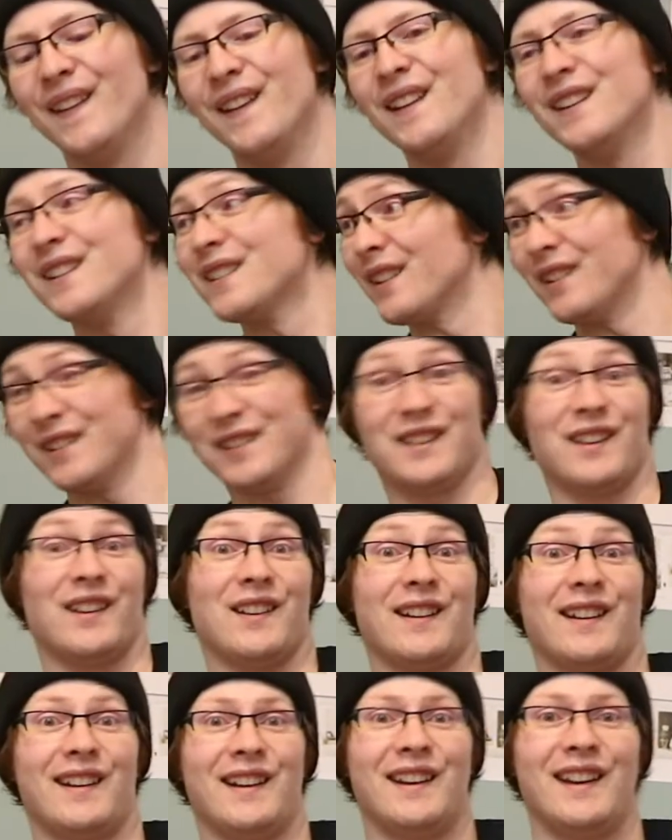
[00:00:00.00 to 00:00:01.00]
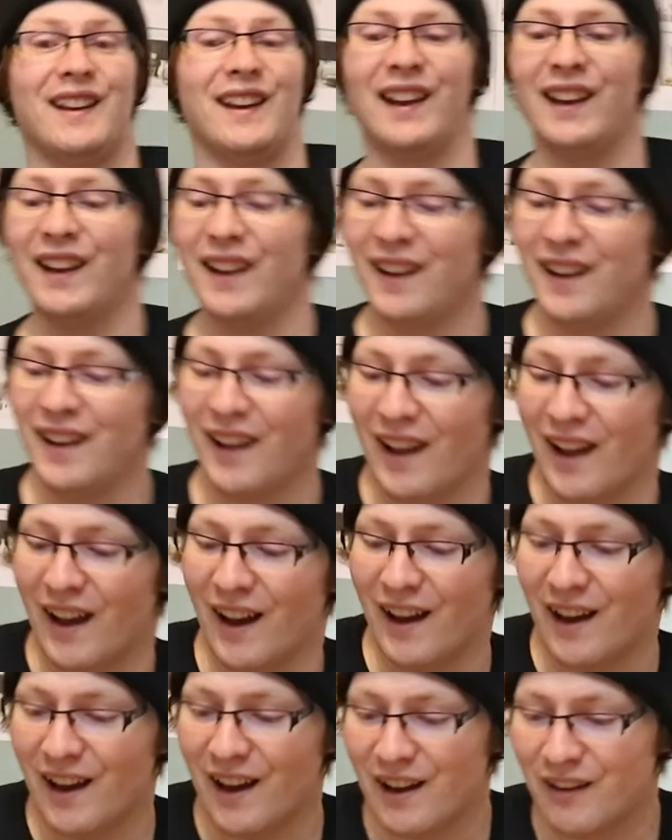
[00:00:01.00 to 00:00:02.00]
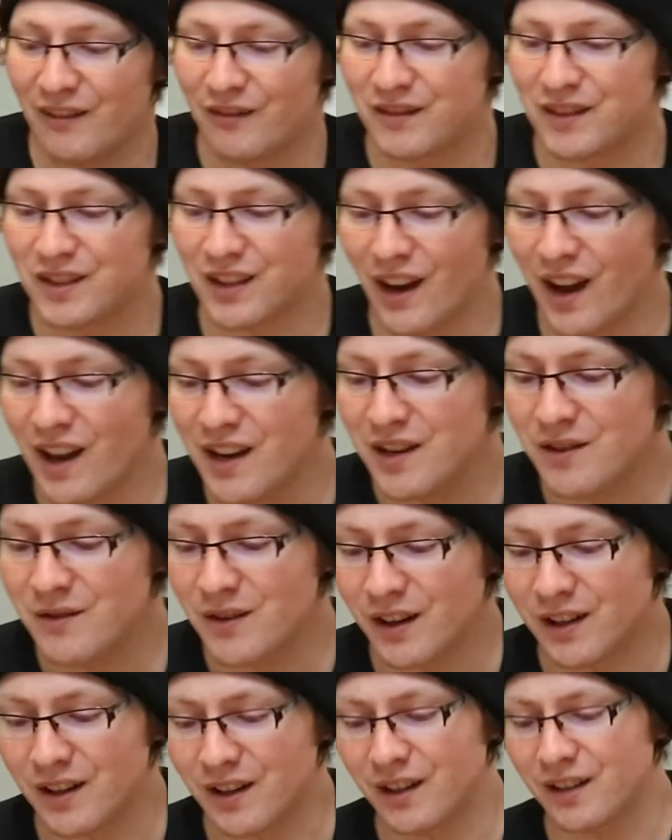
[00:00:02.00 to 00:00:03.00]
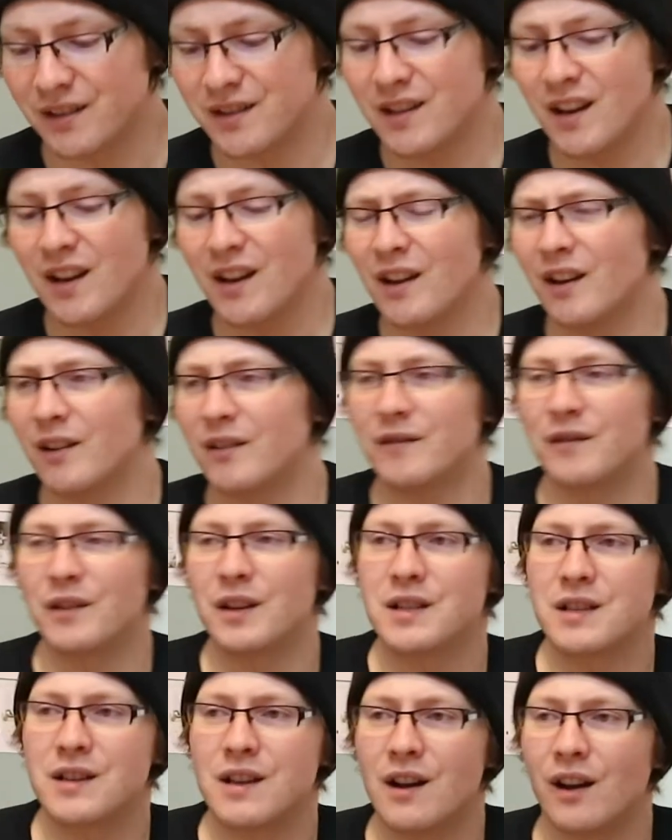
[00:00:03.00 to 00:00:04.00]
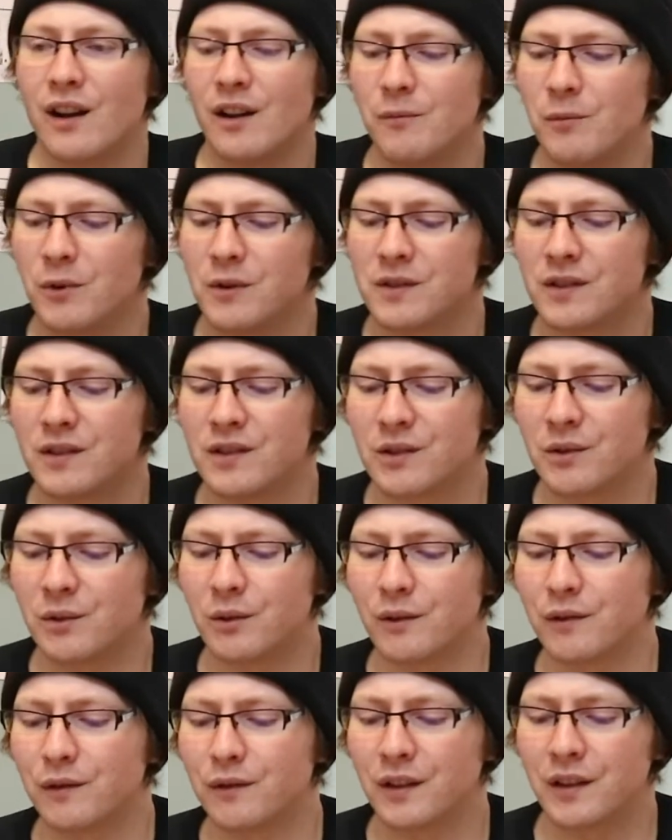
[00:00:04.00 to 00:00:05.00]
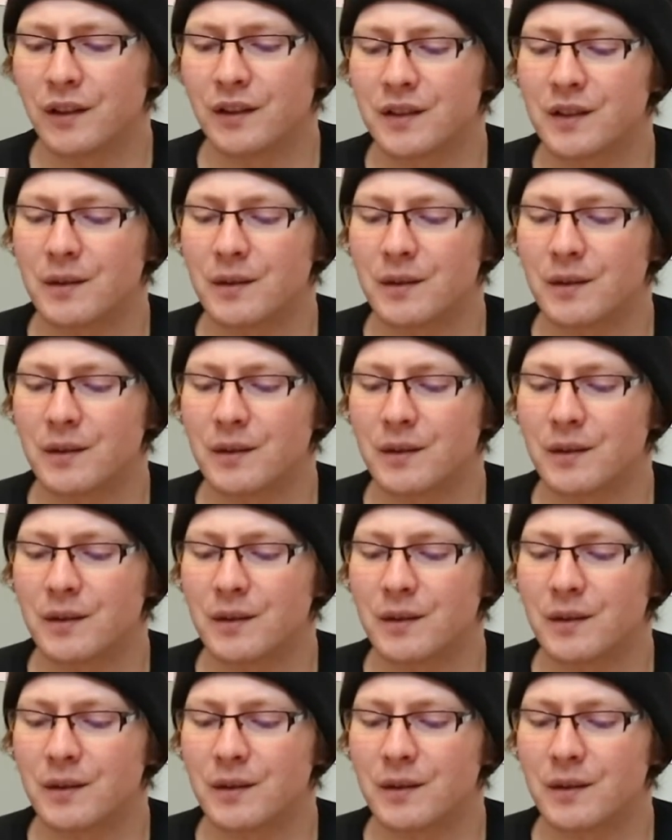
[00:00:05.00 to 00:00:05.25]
so starting here. So anyway, I want to talk first